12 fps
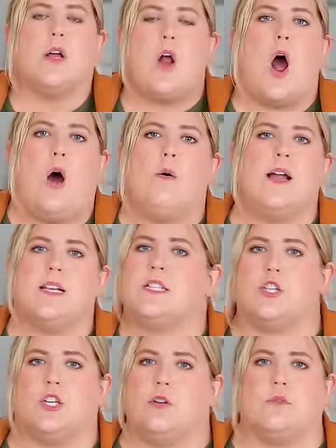can always
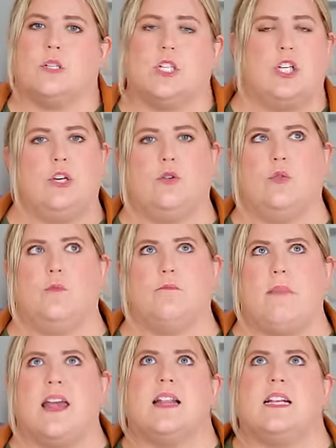choose to
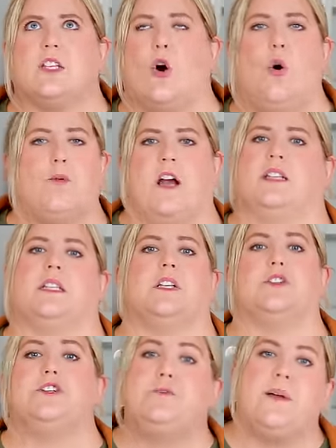make this whole process a
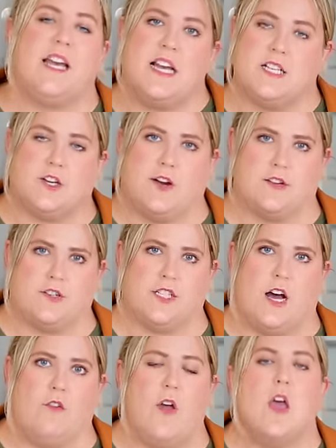little bit easier on
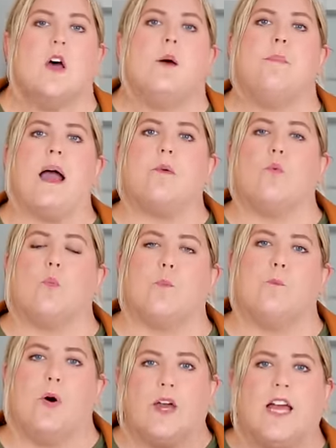yourself by
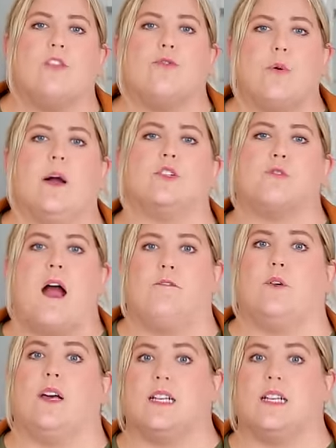booking through a travel